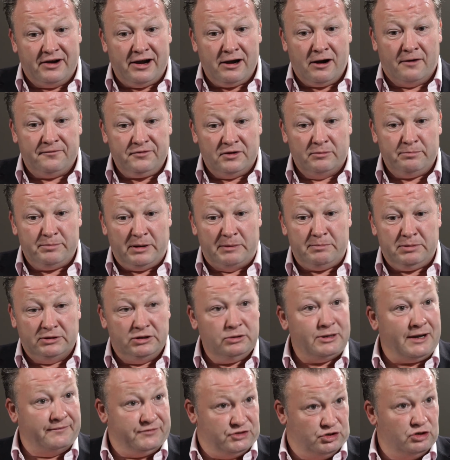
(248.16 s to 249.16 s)
very often people
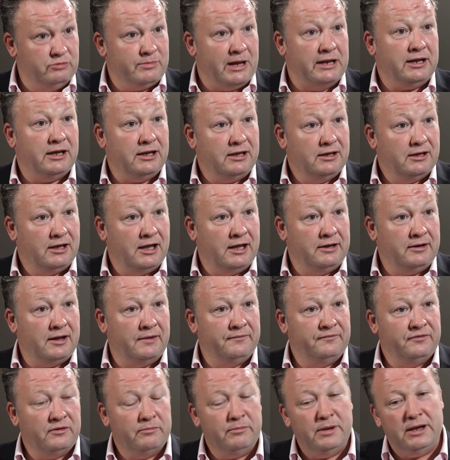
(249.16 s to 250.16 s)
do have too many,
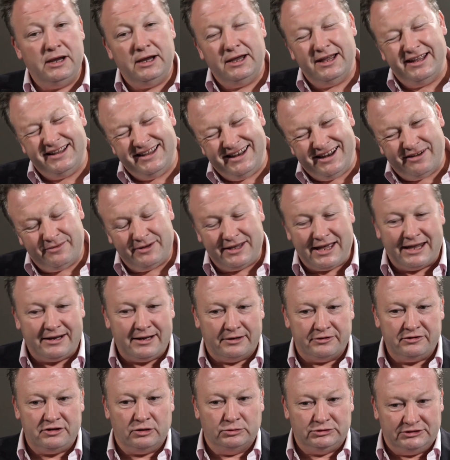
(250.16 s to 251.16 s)
and for me, again,
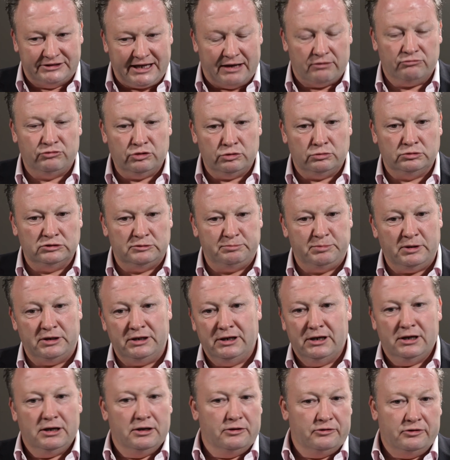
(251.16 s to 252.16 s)
there's no set rules, but
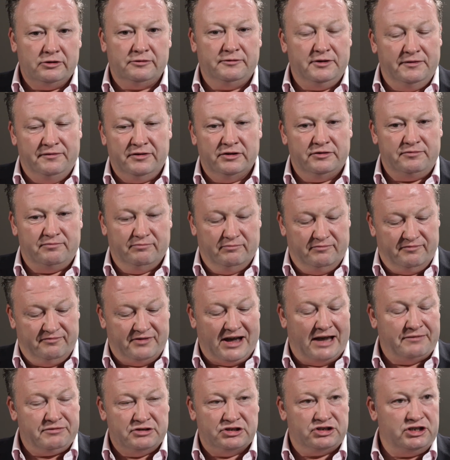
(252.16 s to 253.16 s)
sort of if there's
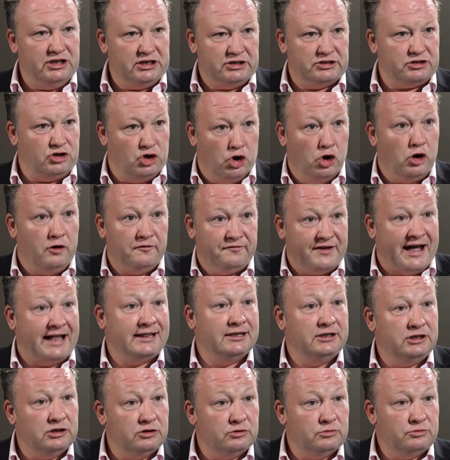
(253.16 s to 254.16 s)
5 or 6 core
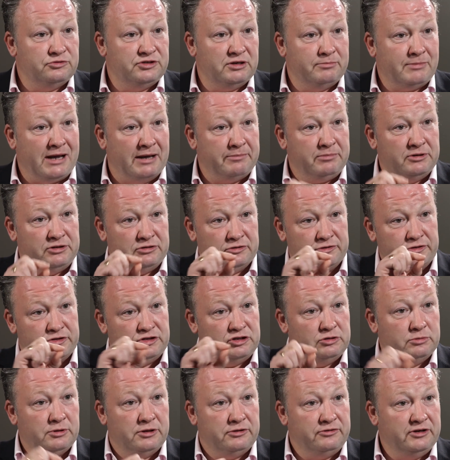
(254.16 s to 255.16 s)
values, it might be sort of
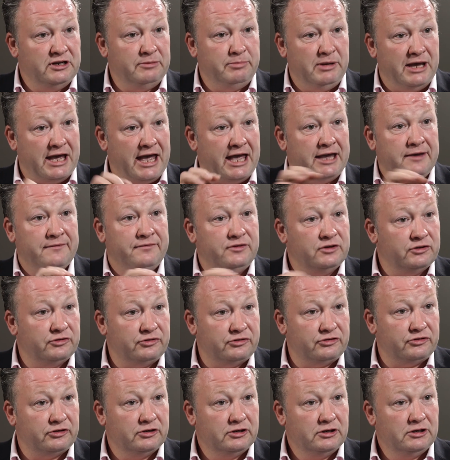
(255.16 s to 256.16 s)
2 or 3
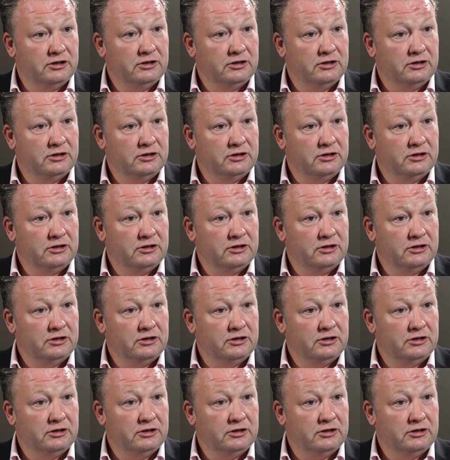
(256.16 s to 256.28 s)
behaviours